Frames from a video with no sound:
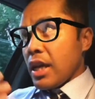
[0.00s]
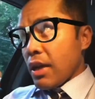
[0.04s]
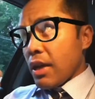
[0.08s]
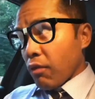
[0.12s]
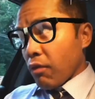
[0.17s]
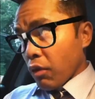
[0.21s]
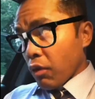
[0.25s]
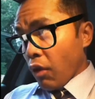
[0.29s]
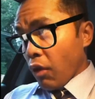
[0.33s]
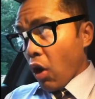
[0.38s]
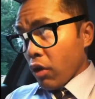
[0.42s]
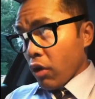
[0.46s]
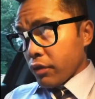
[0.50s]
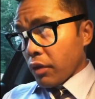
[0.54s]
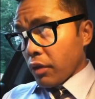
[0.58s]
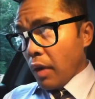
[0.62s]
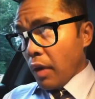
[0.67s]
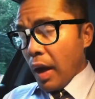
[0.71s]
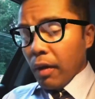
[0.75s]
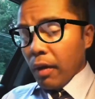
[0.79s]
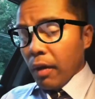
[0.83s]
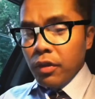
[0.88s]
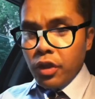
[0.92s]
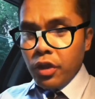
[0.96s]
revolves
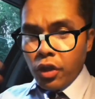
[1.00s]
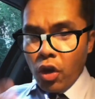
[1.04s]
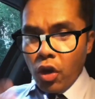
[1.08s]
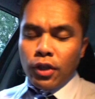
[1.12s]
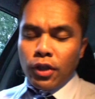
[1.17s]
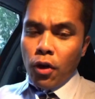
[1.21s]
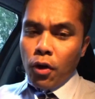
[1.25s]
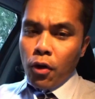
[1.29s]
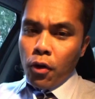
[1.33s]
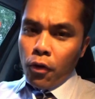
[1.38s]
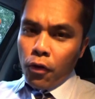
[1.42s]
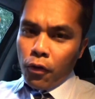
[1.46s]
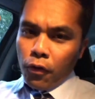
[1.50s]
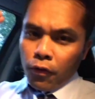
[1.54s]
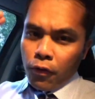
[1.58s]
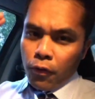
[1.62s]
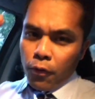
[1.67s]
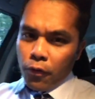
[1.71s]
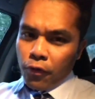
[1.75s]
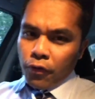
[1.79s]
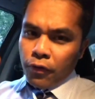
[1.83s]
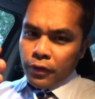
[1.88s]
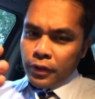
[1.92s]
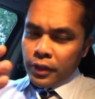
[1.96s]
around your goal.
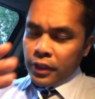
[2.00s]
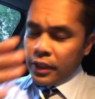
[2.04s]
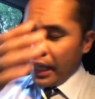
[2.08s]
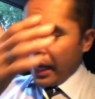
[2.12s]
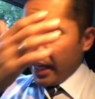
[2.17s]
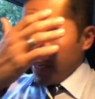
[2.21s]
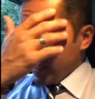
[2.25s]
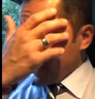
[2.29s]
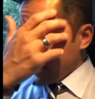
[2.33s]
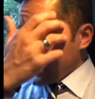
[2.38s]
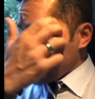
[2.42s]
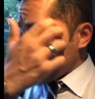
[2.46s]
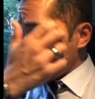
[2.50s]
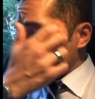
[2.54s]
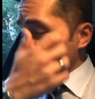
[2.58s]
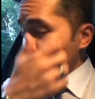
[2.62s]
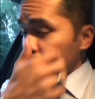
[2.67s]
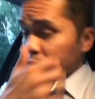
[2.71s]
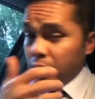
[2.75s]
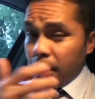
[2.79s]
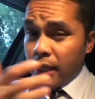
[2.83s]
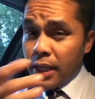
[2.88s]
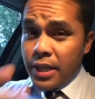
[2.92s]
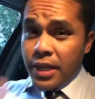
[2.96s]

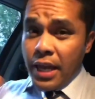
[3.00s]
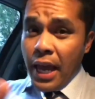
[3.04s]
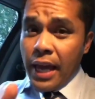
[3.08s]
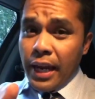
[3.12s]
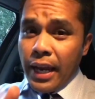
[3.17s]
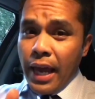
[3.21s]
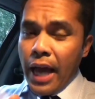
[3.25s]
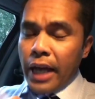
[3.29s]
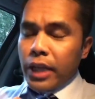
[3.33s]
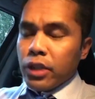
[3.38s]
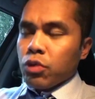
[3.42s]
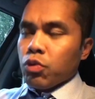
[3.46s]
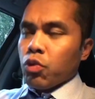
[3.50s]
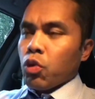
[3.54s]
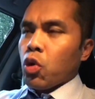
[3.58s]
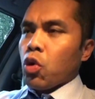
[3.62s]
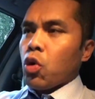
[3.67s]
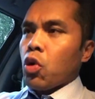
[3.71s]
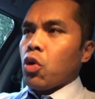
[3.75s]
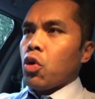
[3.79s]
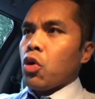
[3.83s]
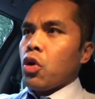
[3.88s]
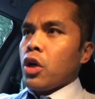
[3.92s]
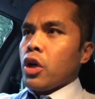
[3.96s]
Using the 10x
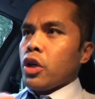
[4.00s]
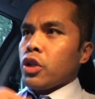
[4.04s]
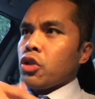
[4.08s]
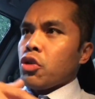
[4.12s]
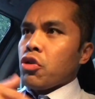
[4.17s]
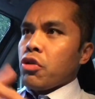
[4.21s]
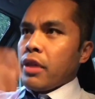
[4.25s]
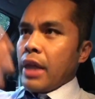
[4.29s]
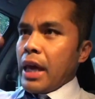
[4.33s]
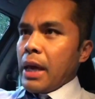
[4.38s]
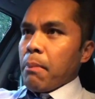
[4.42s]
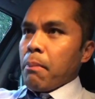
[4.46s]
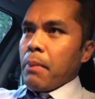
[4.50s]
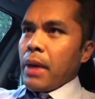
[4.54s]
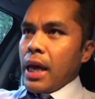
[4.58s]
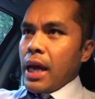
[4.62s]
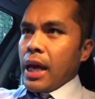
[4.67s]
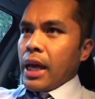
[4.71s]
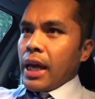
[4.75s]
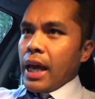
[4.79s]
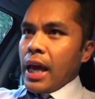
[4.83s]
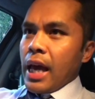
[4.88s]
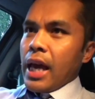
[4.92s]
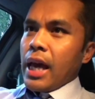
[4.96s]
rule to think
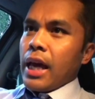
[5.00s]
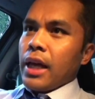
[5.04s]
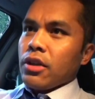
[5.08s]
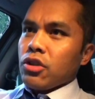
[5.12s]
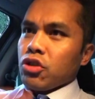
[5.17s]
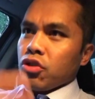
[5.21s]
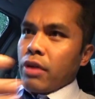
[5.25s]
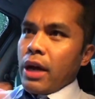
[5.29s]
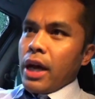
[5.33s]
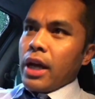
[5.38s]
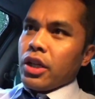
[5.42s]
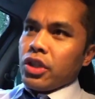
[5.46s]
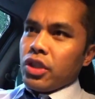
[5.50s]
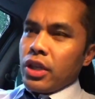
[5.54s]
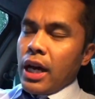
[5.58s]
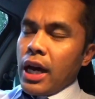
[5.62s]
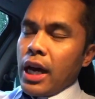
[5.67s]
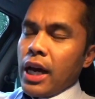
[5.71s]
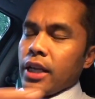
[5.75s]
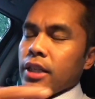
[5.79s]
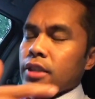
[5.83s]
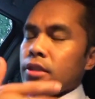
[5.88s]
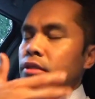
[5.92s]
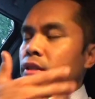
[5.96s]
big and
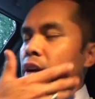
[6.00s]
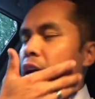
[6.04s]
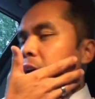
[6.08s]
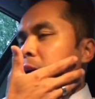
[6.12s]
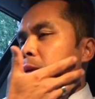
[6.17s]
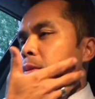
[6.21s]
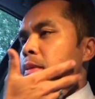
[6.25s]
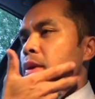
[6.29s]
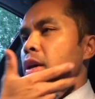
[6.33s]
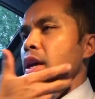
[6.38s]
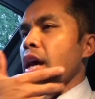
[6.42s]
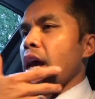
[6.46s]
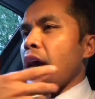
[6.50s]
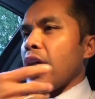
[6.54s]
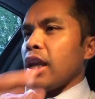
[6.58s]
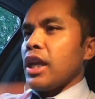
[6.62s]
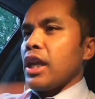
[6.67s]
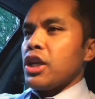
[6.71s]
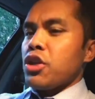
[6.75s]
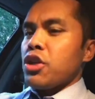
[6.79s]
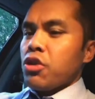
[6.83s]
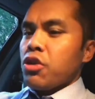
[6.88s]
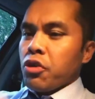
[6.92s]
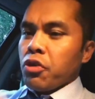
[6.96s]
strategize, right? And
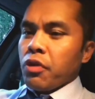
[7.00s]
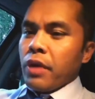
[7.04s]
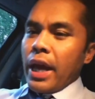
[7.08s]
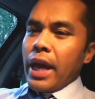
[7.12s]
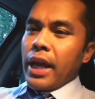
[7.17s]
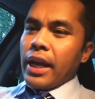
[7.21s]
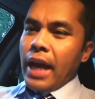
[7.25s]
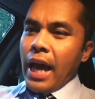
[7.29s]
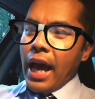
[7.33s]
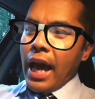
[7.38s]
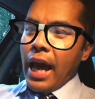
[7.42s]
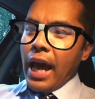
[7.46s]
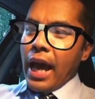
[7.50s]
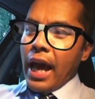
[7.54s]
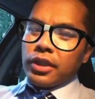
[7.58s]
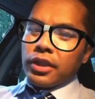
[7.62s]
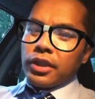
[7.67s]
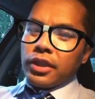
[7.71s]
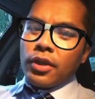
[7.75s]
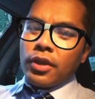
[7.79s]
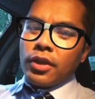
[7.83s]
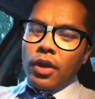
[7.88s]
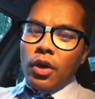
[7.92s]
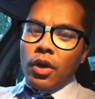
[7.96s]
then you create
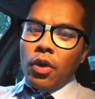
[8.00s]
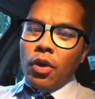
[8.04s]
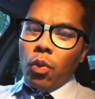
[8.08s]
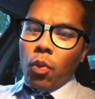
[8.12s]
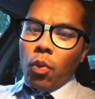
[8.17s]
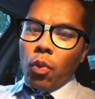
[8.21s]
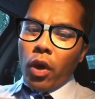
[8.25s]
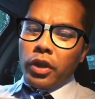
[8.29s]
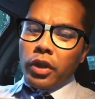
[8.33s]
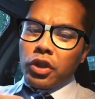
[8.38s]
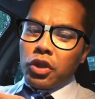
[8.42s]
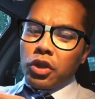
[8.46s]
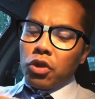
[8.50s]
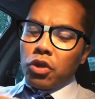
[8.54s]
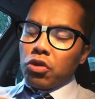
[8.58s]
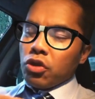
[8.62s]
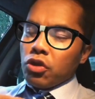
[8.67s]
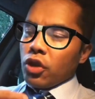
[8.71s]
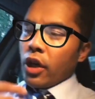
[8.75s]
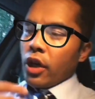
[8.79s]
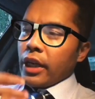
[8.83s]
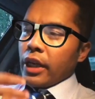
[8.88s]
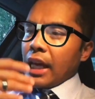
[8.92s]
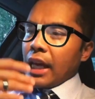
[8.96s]
actions. Once you
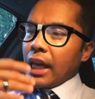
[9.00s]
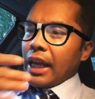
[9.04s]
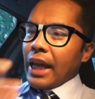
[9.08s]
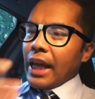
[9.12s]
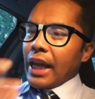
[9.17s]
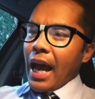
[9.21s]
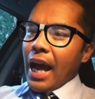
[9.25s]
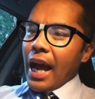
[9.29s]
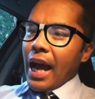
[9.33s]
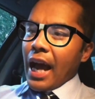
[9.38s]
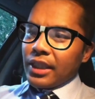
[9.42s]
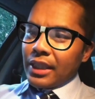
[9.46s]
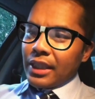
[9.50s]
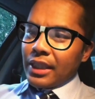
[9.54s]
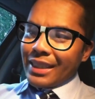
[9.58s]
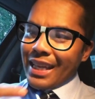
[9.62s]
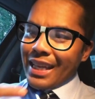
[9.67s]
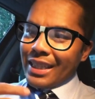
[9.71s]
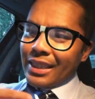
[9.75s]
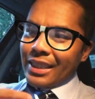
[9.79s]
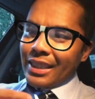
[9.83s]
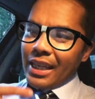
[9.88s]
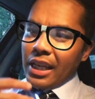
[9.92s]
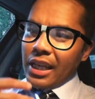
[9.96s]
start getting actions
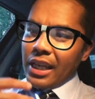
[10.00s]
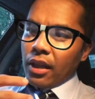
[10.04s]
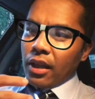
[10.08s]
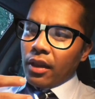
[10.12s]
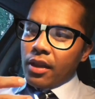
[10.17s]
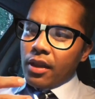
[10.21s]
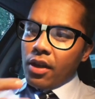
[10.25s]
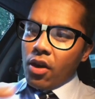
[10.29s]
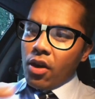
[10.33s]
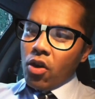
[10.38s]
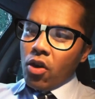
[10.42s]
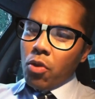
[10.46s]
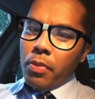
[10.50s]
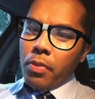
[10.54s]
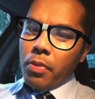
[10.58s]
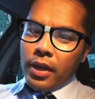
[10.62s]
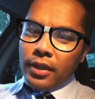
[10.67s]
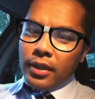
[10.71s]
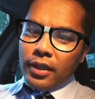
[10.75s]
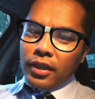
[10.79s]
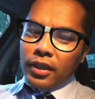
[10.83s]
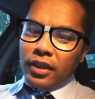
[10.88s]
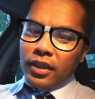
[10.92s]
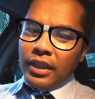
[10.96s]
and seeing a little bit of
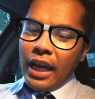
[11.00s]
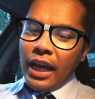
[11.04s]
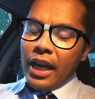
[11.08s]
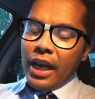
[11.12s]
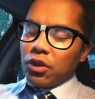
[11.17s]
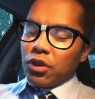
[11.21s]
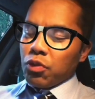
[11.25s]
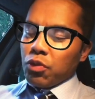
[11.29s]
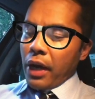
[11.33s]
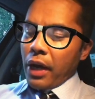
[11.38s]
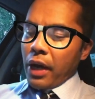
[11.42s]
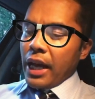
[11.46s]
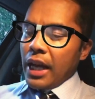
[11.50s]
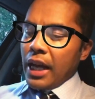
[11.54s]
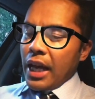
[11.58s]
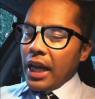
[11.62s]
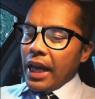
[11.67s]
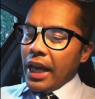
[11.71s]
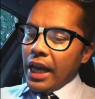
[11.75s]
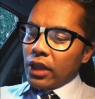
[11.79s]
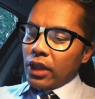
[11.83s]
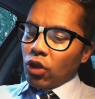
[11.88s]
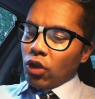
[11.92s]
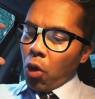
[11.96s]
success, right,
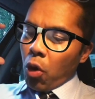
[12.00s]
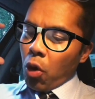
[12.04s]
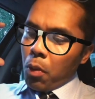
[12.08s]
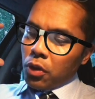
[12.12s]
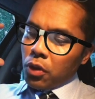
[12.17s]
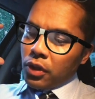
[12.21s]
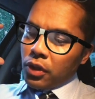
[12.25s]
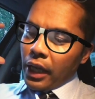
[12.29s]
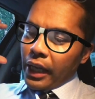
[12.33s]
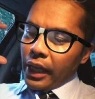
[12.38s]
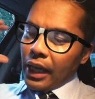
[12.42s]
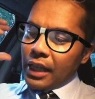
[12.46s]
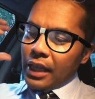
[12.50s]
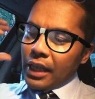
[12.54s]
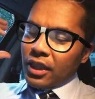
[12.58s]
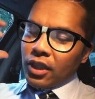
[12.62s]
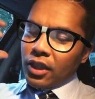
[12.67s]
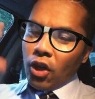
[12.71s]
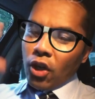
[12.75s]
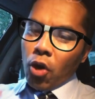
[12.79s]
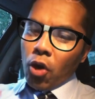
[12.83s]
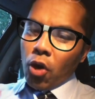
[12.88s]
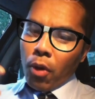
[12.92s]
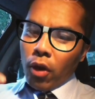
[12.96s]
it's almost like a
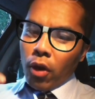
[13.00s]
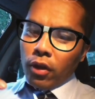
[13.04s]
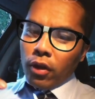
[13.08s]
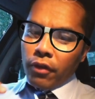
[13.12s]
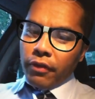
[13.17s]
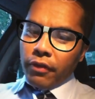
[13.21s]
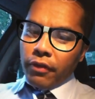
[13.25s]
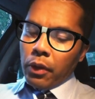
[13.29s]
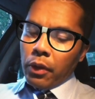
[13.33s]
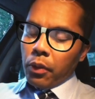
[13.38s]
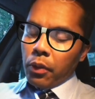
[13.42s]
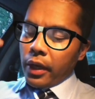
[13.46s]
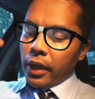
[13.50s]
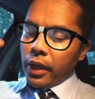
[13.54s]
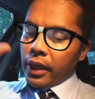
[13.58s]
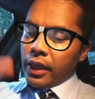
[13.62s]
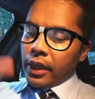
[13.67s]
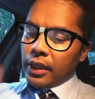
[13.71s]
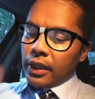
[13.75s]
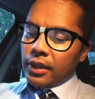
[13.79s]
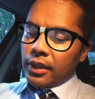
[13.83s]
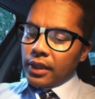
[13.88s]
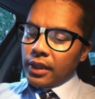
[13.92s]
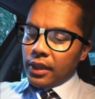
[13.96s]
snowball effect where it
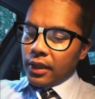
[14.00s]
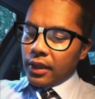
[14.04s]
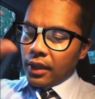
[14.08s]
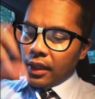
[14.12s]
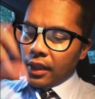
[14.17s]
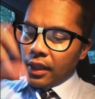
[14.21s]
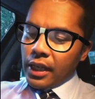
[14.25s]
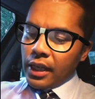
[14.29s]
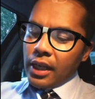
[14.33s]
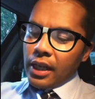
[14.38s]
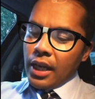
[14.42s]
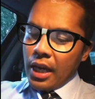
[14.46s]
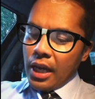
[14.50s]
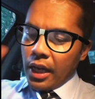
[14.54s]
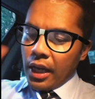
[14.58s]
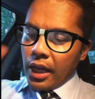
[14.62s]
consistently